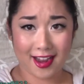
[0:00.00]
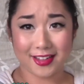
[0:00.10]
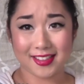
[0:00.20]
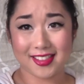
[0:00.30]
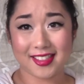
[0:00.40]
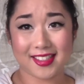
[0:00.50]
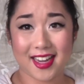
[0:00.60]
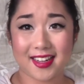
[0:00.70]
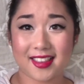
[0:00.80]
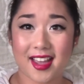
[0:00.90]
I just
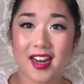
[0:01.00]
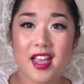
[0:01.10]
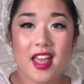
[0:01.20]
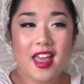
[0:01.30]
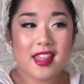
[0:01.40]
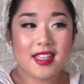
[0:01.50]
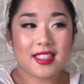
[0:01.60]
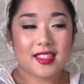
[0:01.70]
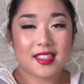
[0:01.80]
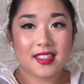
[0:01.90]
decided that
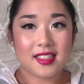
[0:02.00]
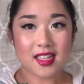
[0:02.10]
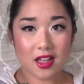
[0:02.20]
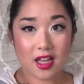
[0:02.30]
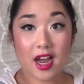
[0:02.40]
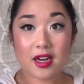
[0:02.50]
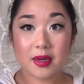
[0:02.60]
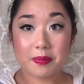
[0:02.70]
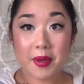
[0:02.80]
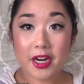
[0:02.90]
this is a lot
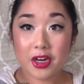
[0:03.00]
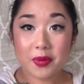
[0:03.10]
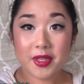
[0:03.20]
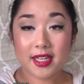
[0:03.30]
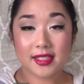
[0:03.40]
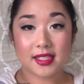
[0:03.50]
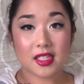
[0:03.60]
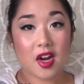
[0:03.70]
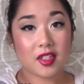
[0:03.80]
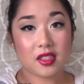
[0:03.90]
better because it's
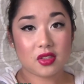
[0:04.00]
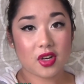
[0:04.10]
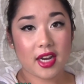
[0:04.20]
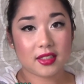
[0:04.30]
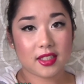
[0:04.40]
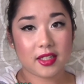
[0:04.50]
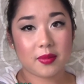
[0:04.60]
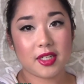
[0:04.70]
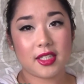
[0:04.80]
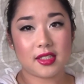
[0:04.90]
not as
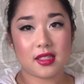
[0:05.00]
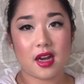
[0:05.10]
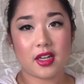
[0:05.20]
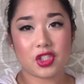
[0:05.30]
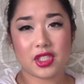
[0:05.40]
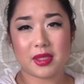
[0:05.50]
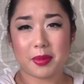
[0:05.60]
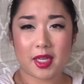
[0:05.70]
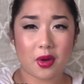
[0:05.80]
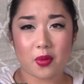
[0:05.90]
distracting, but it's not just a
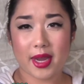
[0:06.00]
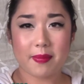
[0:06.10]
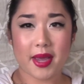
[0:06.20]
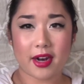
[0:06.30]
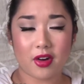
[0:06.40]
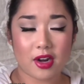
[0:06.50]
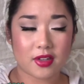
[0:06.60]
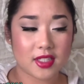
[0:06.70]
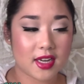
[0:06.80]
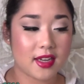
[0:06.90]
blank white
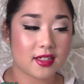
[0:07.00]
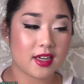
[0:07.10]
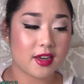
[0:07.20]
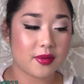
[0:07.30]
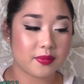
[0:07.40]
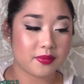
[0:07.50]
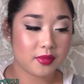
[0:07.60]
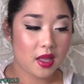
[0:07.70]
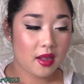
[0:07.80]
background and um,